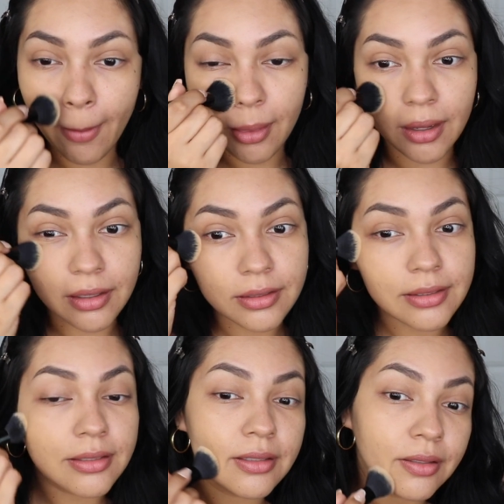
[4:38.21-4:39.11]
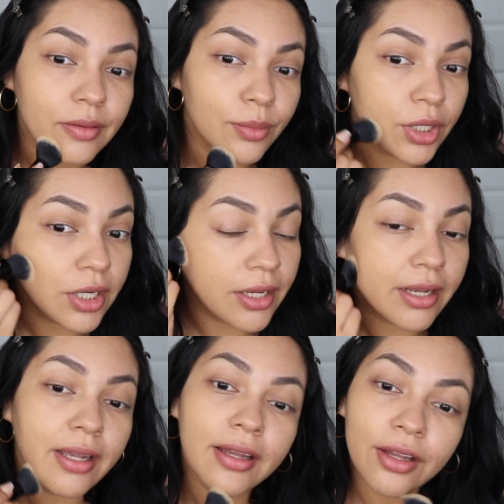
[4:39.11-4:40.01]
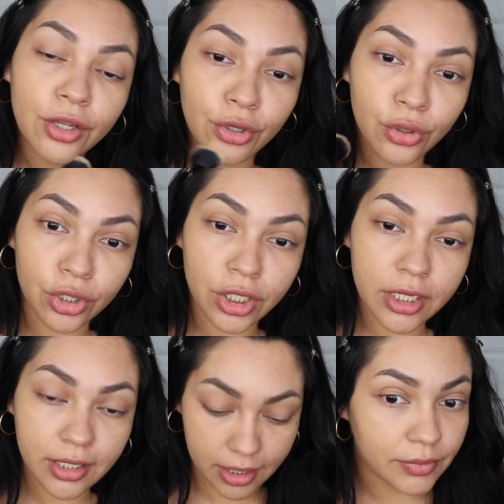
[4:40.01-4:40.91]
looks pretty good.